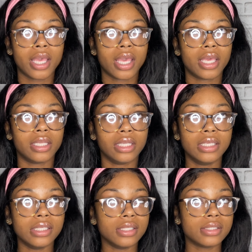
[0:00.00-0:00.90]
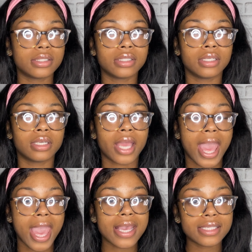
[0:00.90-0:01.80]
at least
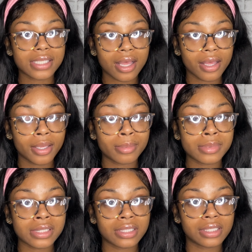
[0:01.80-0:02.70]
eight times.